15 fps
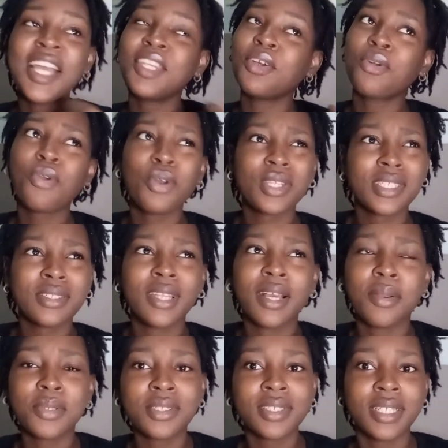Not caught, it's not
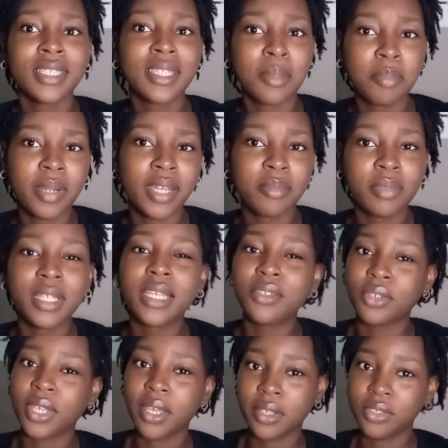like I was doing anything bad, but
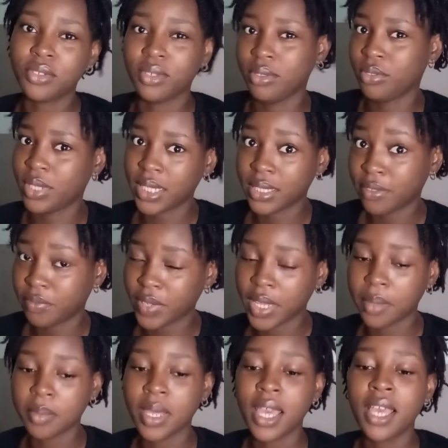like you get the
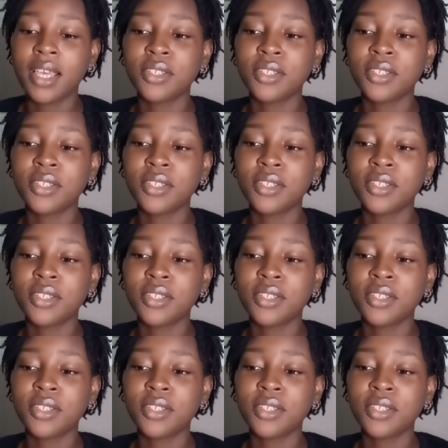vibe.